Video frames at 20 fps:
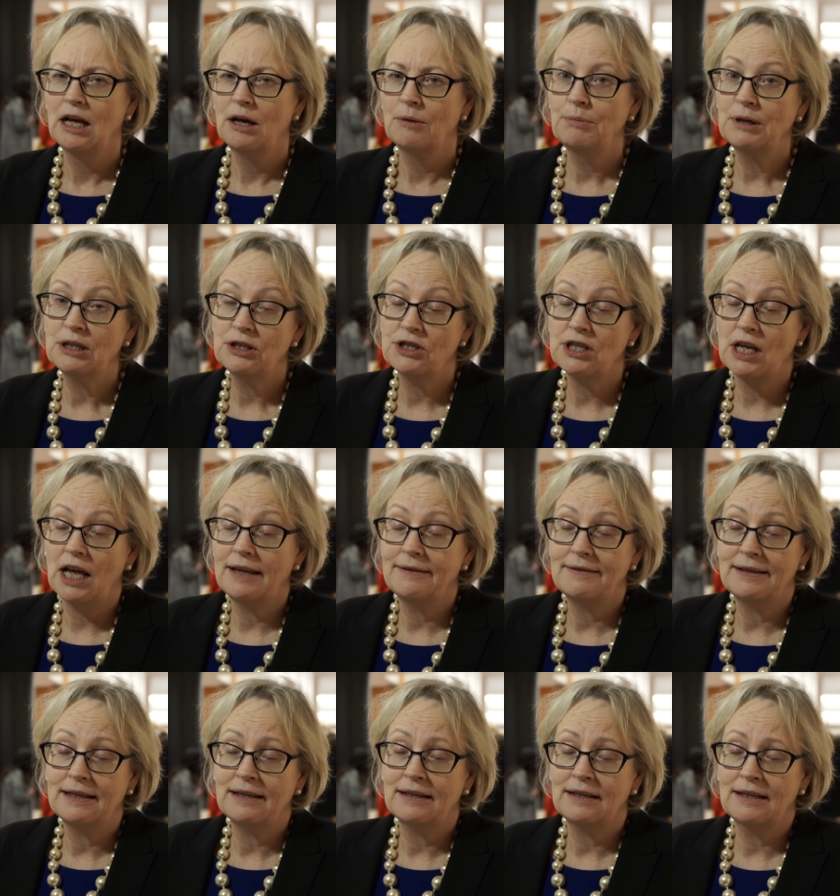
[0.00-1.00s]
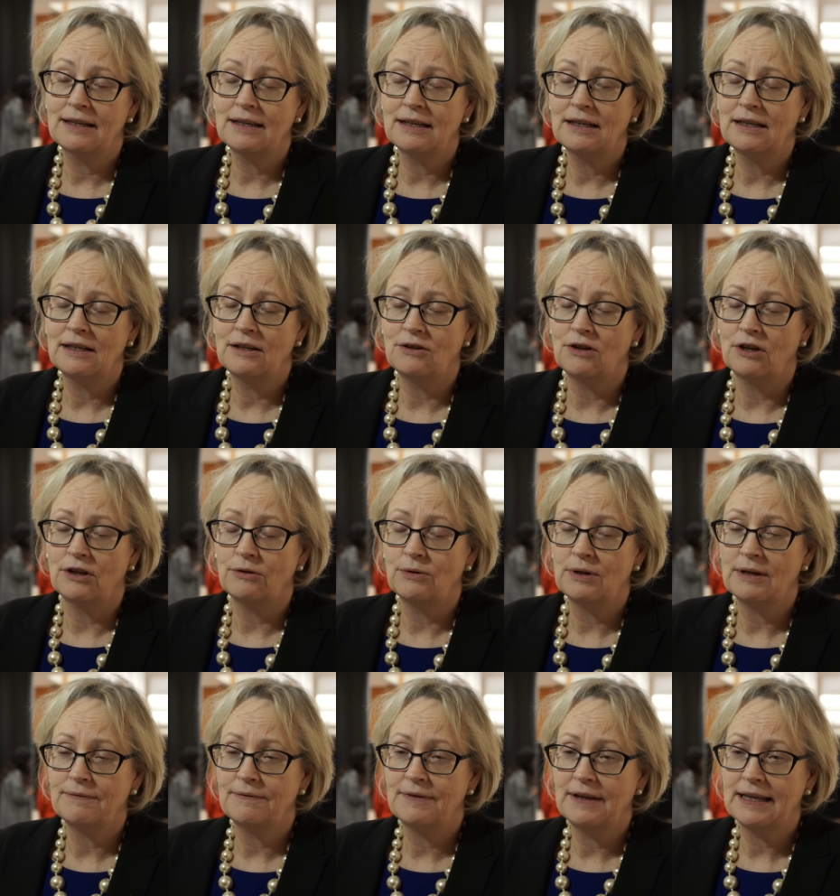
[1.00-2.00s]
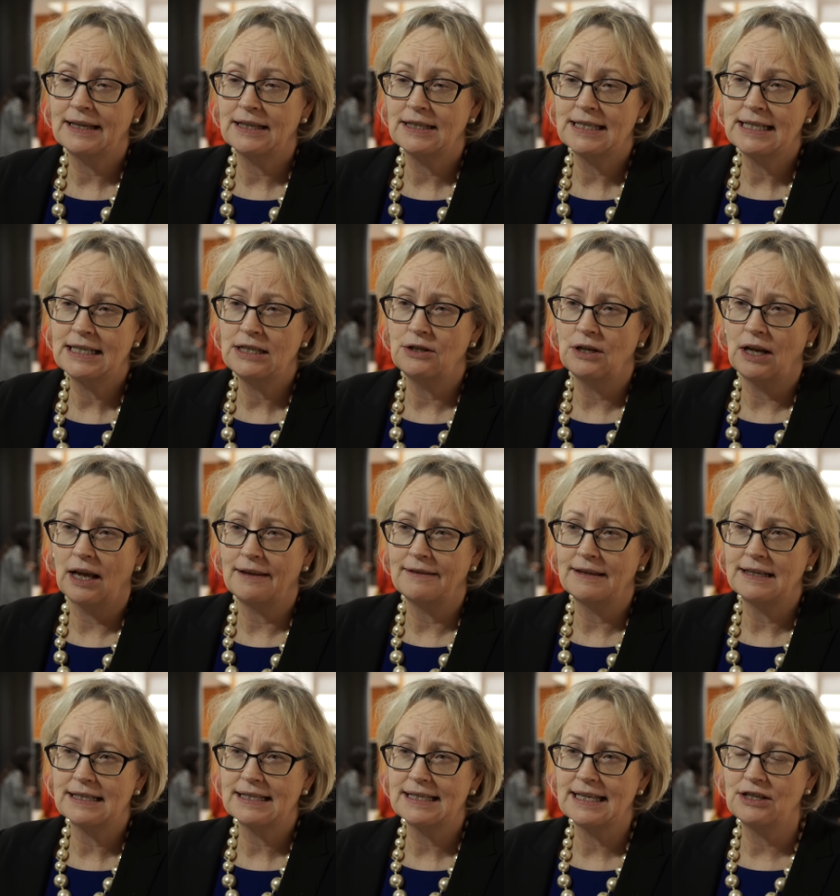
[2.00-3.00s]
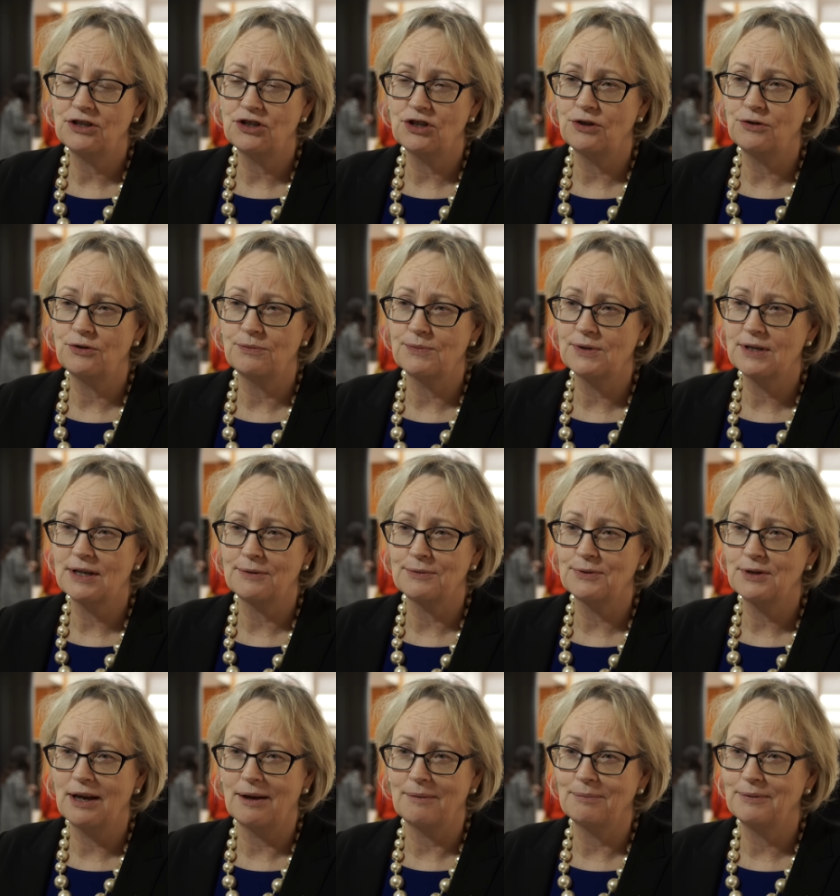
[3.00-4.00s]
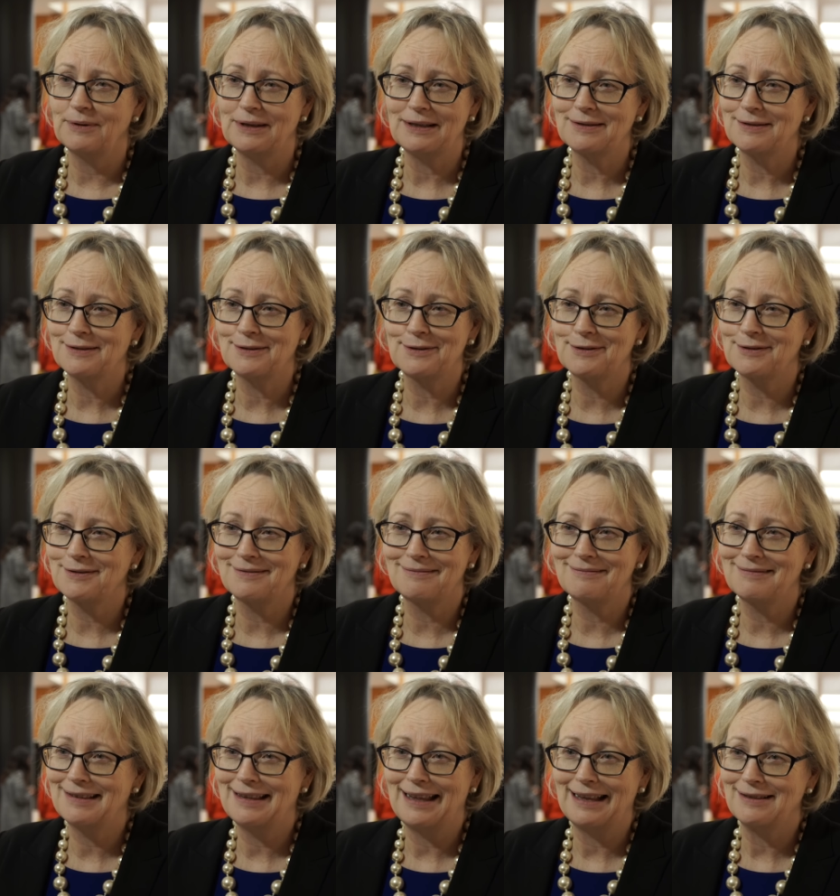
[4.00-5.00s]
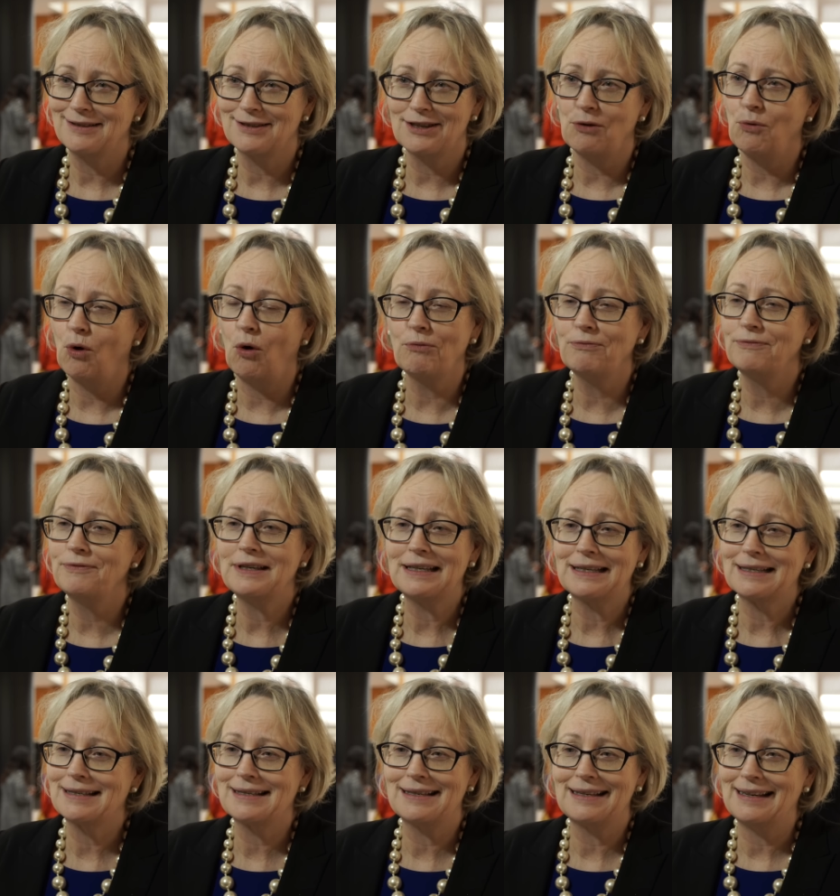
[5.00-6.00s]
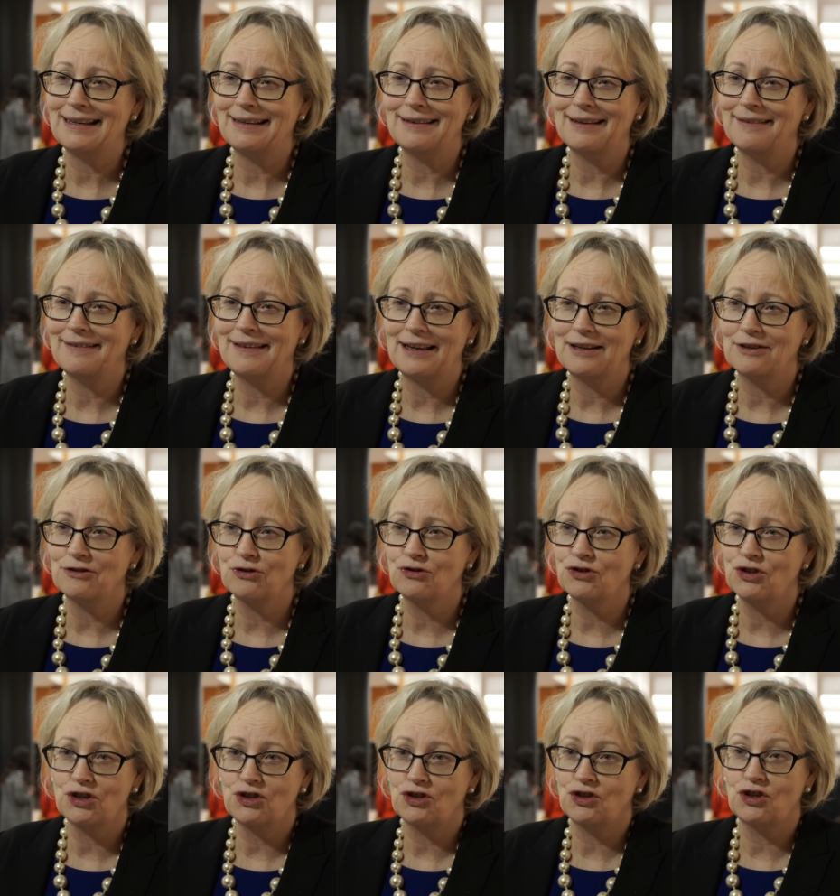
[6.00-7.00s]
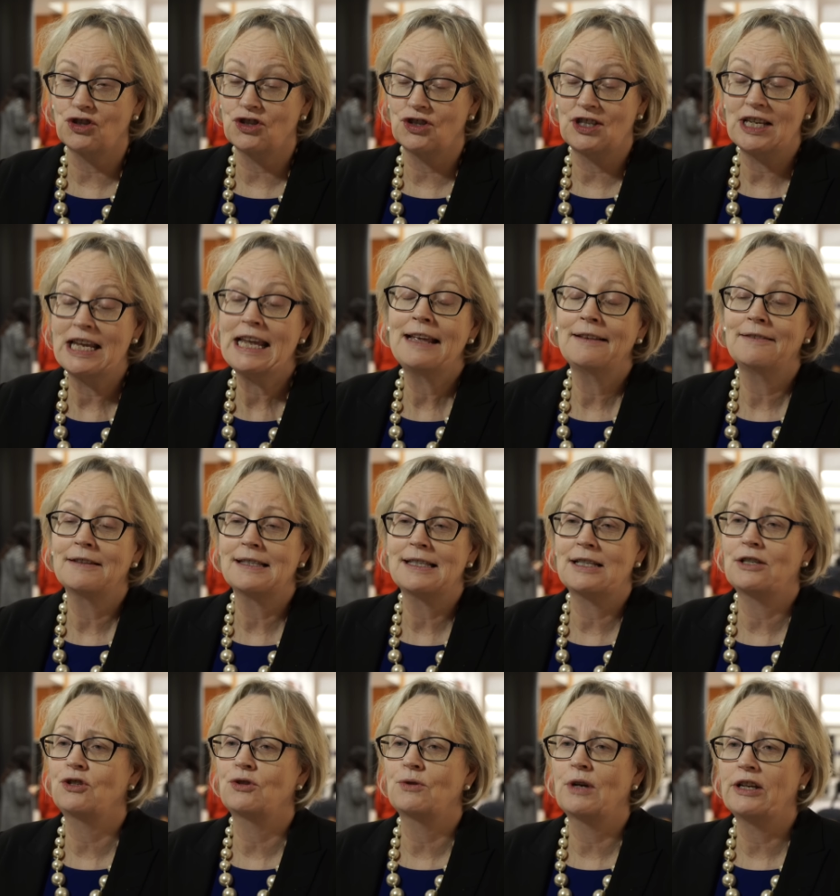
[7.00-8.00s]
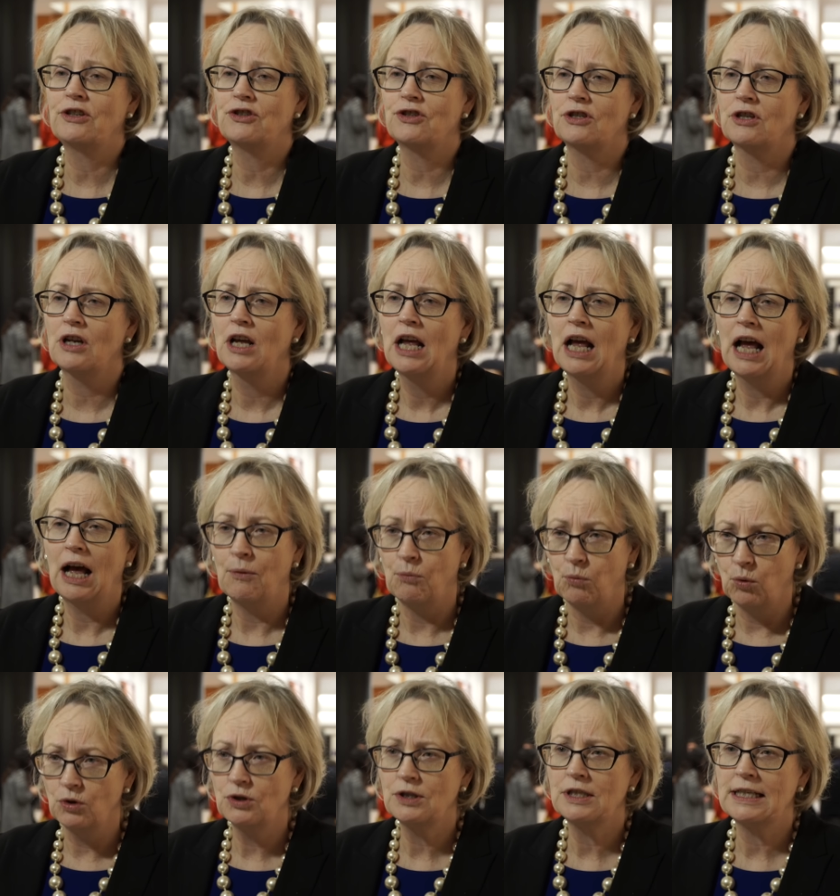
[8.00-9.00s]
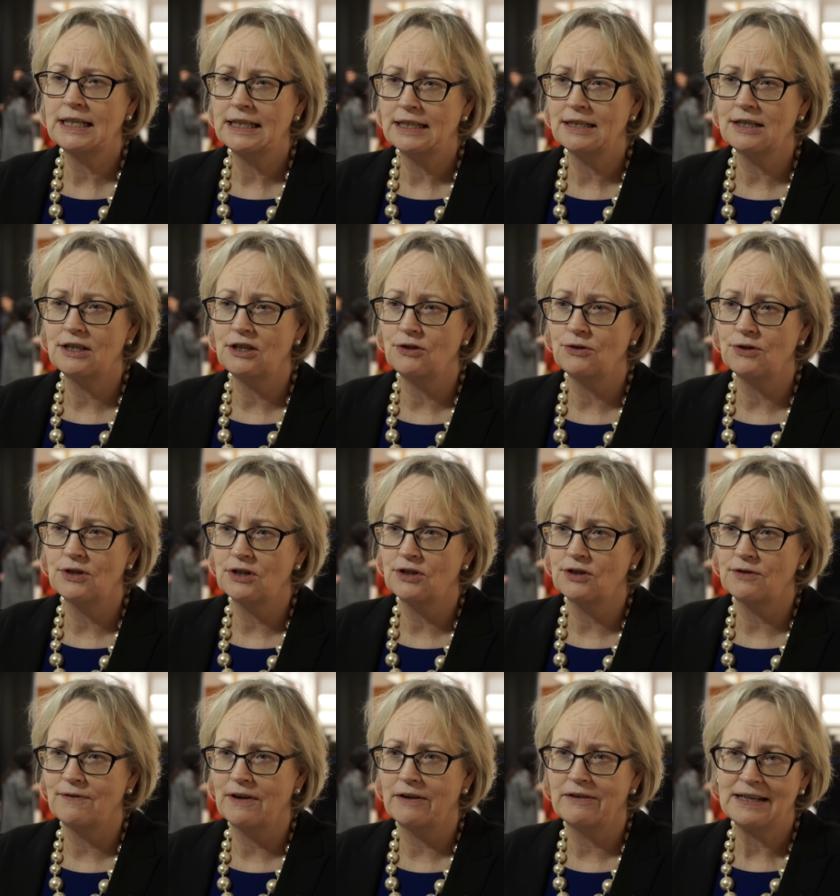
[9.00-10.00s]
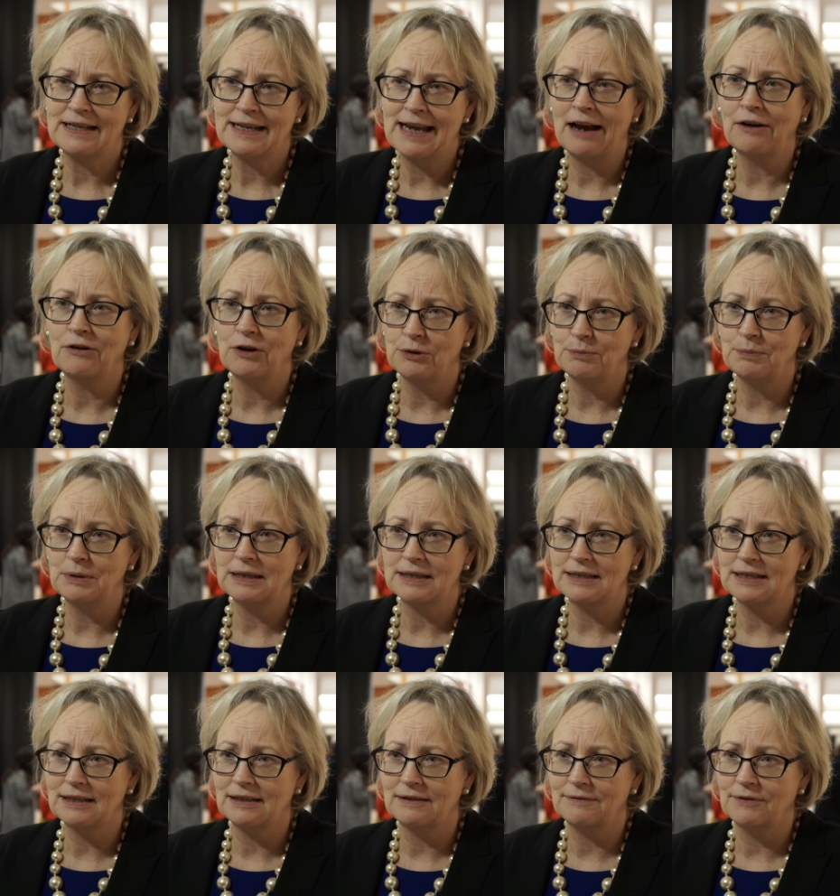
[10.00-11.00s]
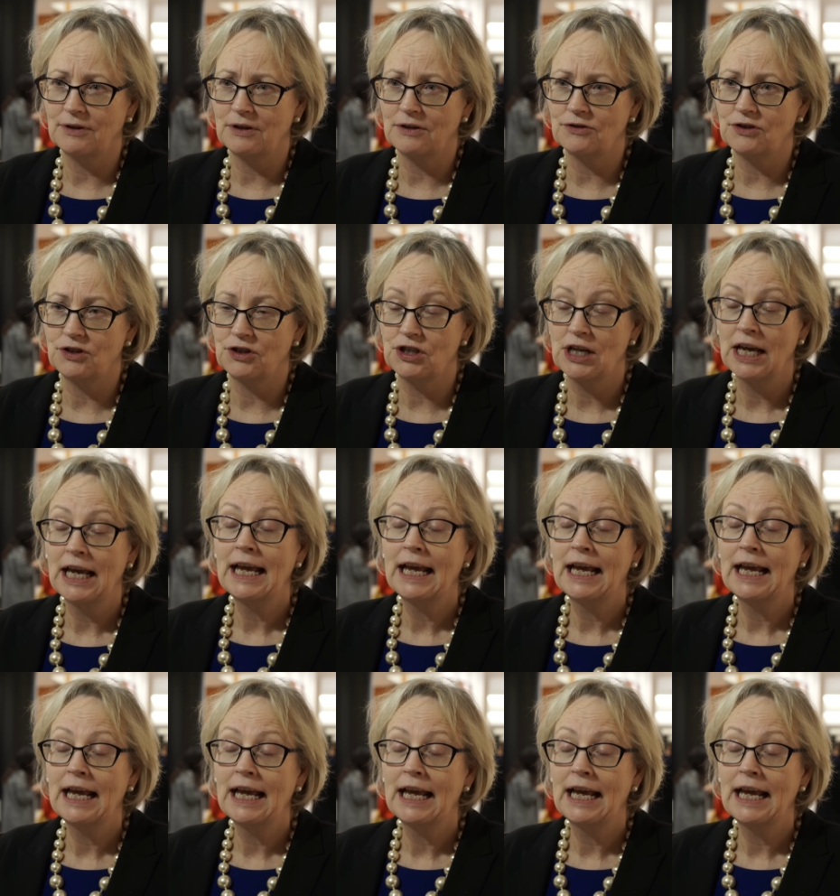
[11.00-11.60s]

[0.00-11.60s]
But I think, you know, if they continue like this, they show themselves up. It's it's so obviously that they're just seeing the situation and wanting to use it to very narrow political advantage